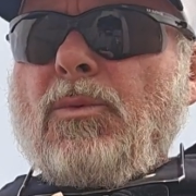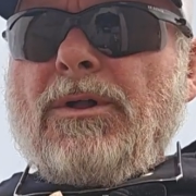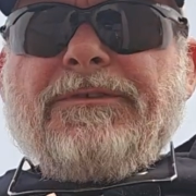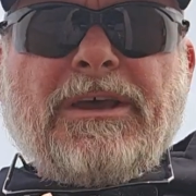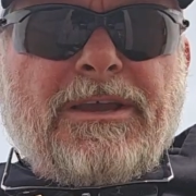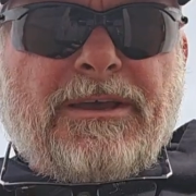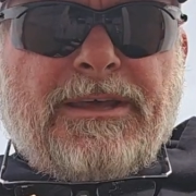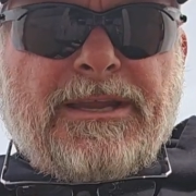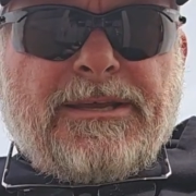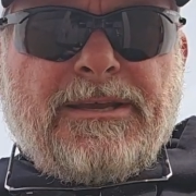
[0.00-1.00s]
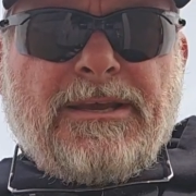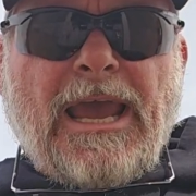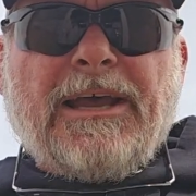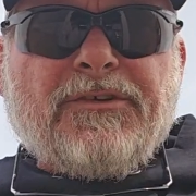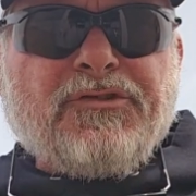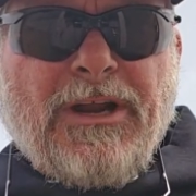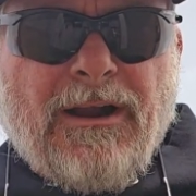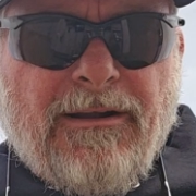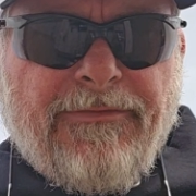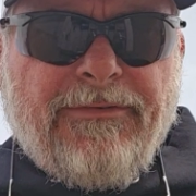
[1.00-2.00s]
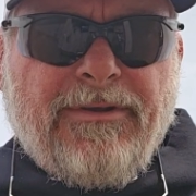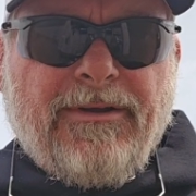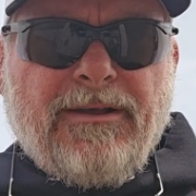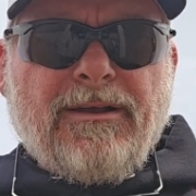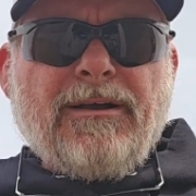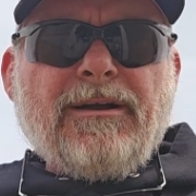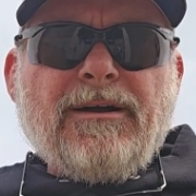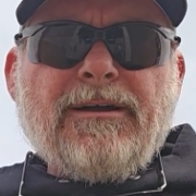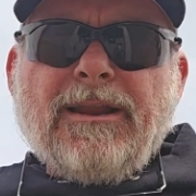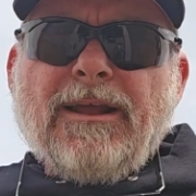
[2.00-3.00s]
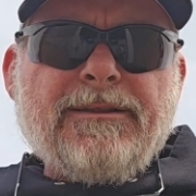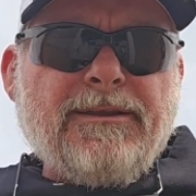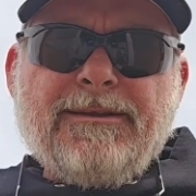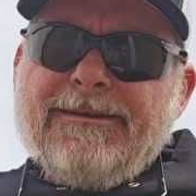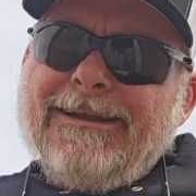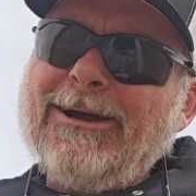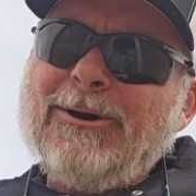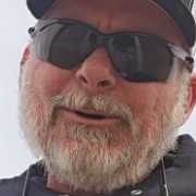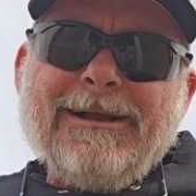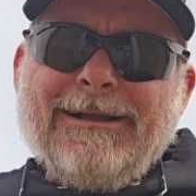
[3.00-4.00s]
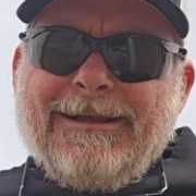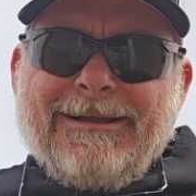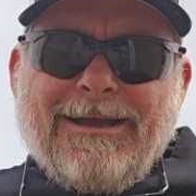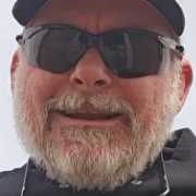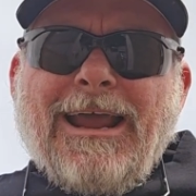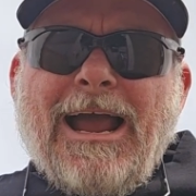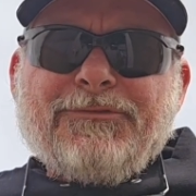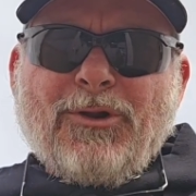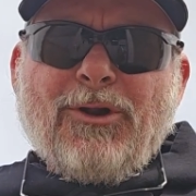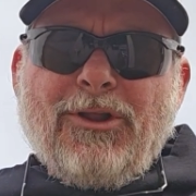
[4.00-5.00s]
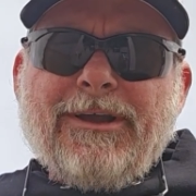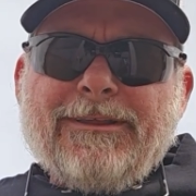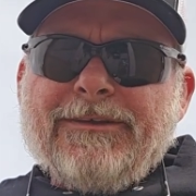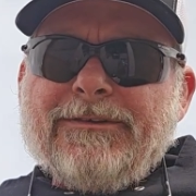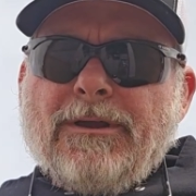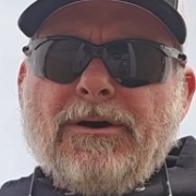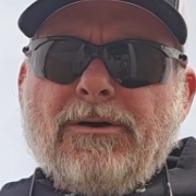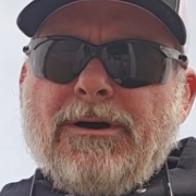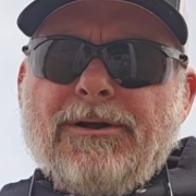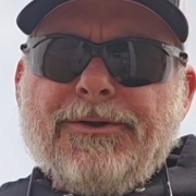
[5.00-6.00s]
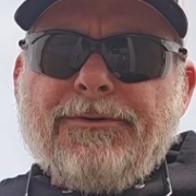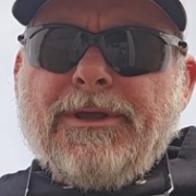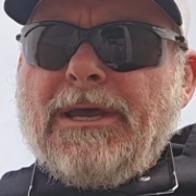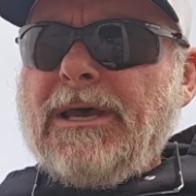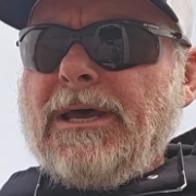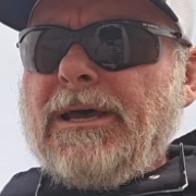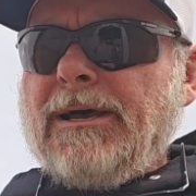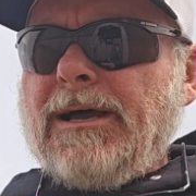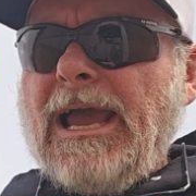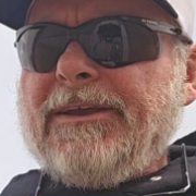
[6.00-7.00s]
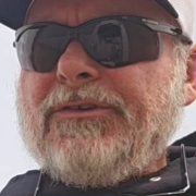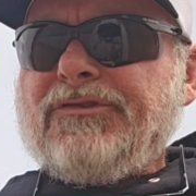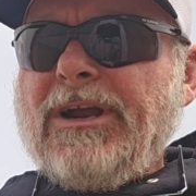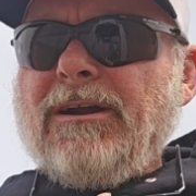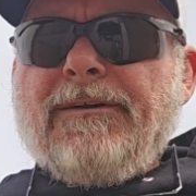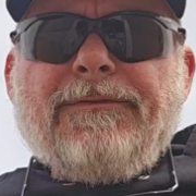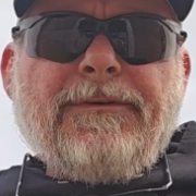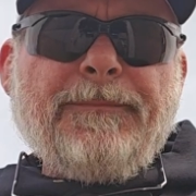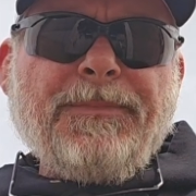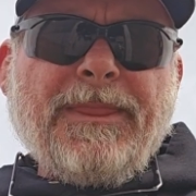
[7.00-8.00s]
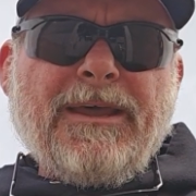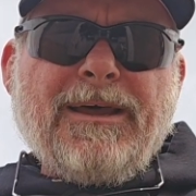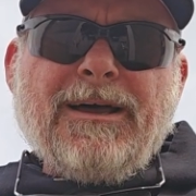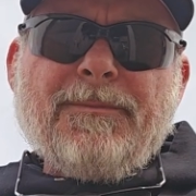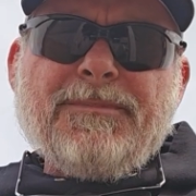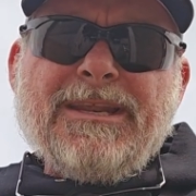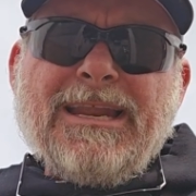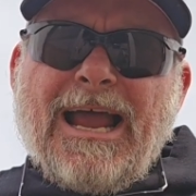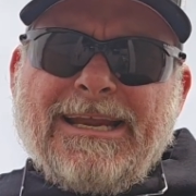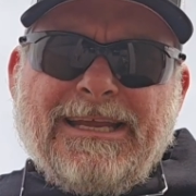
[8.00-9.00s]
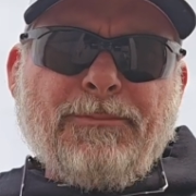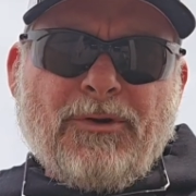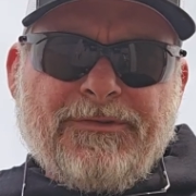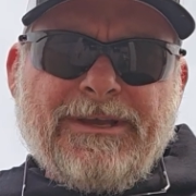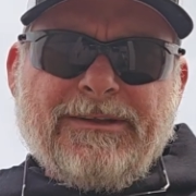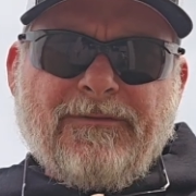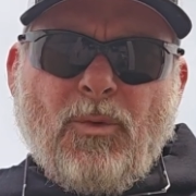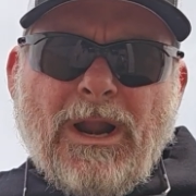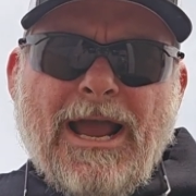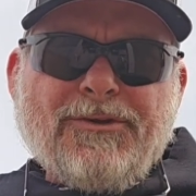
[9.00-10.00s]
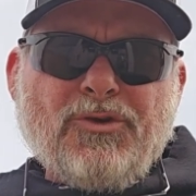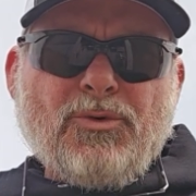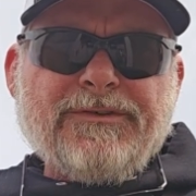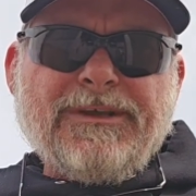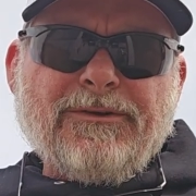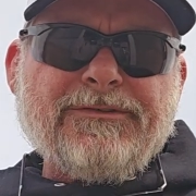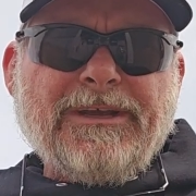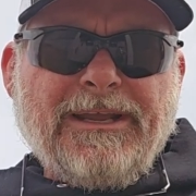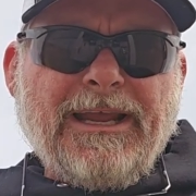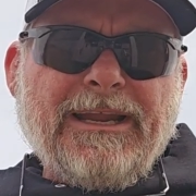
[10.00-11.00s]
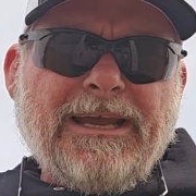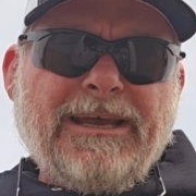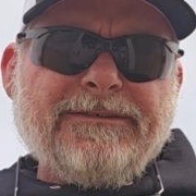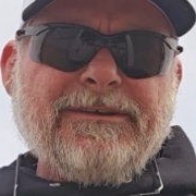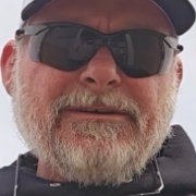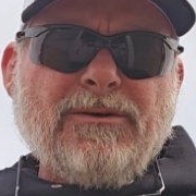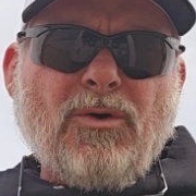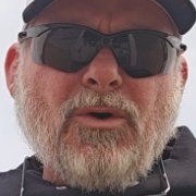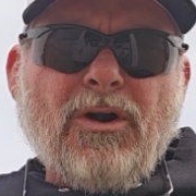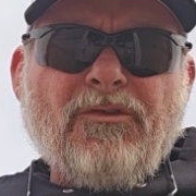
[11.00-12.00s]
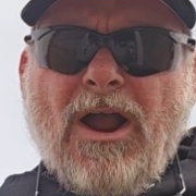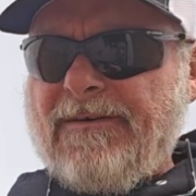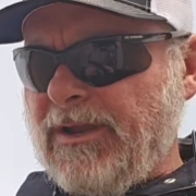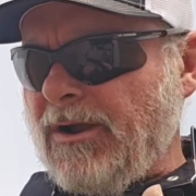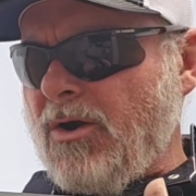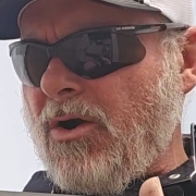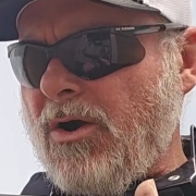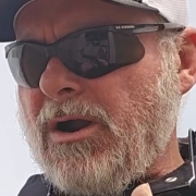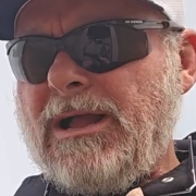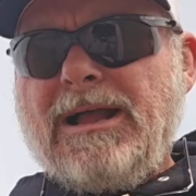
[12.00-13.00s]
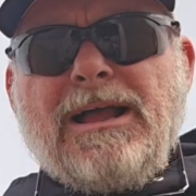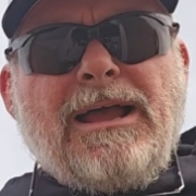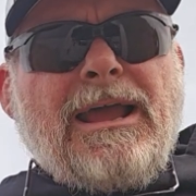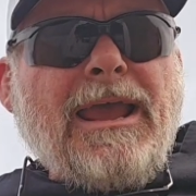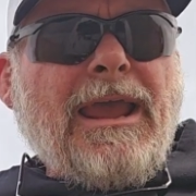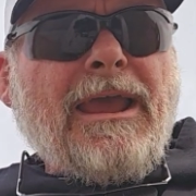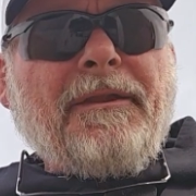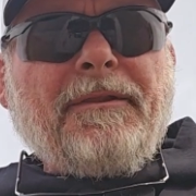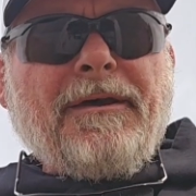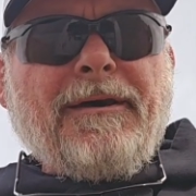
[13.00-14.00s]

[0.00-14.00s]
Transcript: will tell you that as a sheriff, gun guys are going to look at this and go, "Oh, dude." As a sheriff, 90% of what I do is either sitting at a desk or driving a car, and